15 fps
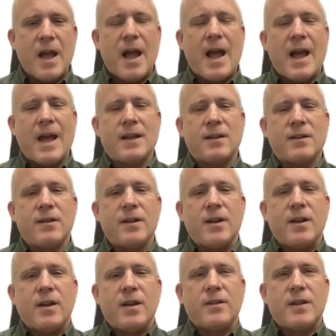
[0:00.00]
And
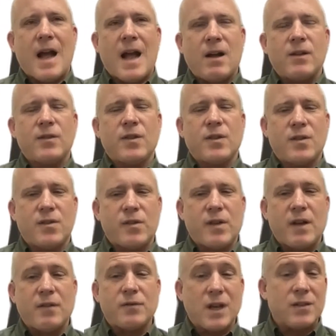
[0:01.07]
dialysis
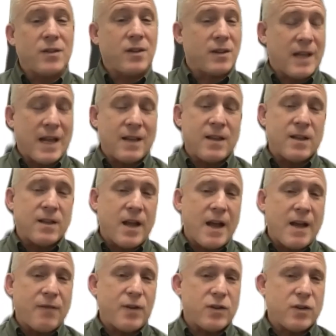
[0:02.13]
itself doesn't lengthen
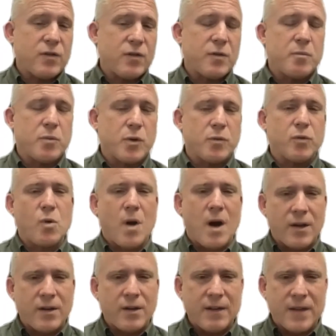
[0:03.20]
life, it just improves
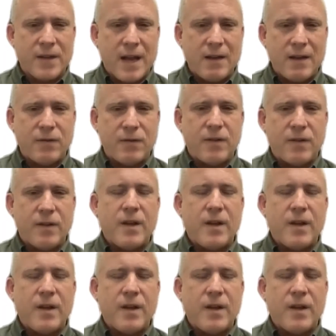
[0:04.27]
quality of life.